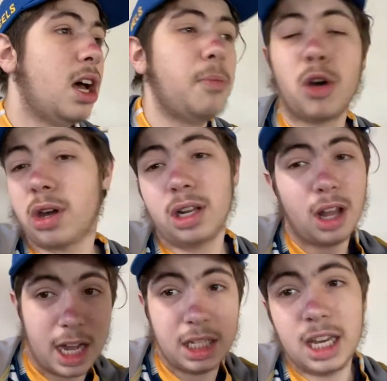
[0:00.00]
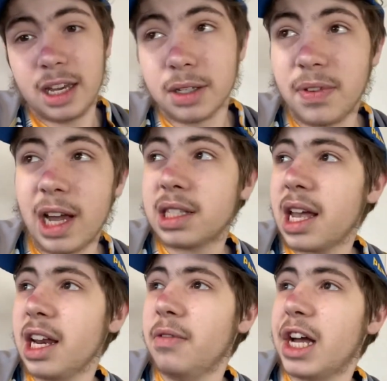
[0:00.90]
I'm not going to lie to you Eels fans.
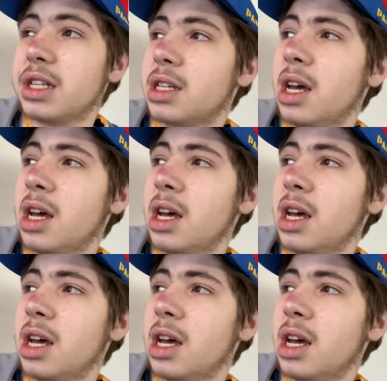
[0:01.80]
Anyways,